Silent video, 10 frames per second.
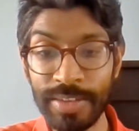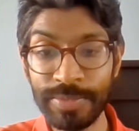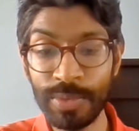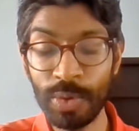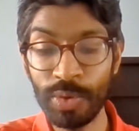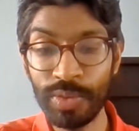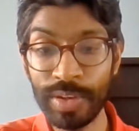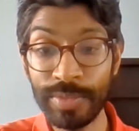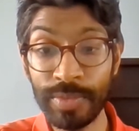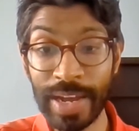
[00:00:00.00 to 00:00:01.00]

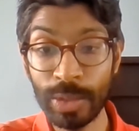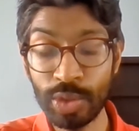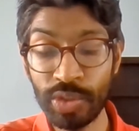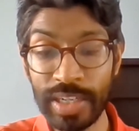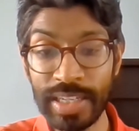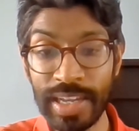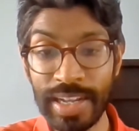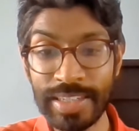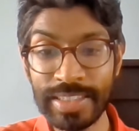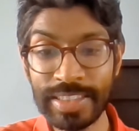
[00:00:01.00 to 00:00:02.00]
for Valtteri,
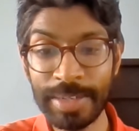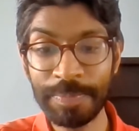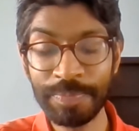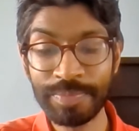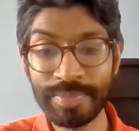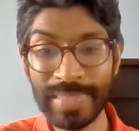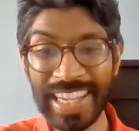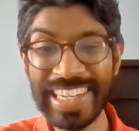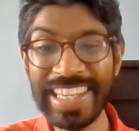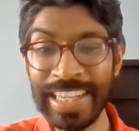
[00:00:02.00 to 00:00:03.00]
and
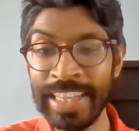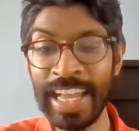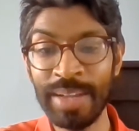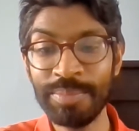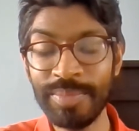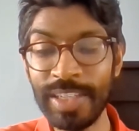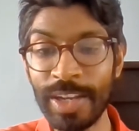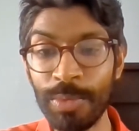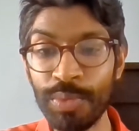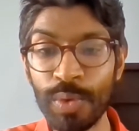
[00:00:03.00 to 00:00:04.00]
he needed that. With
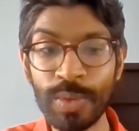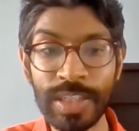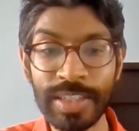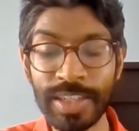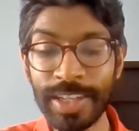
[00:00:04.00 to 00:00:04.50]
all the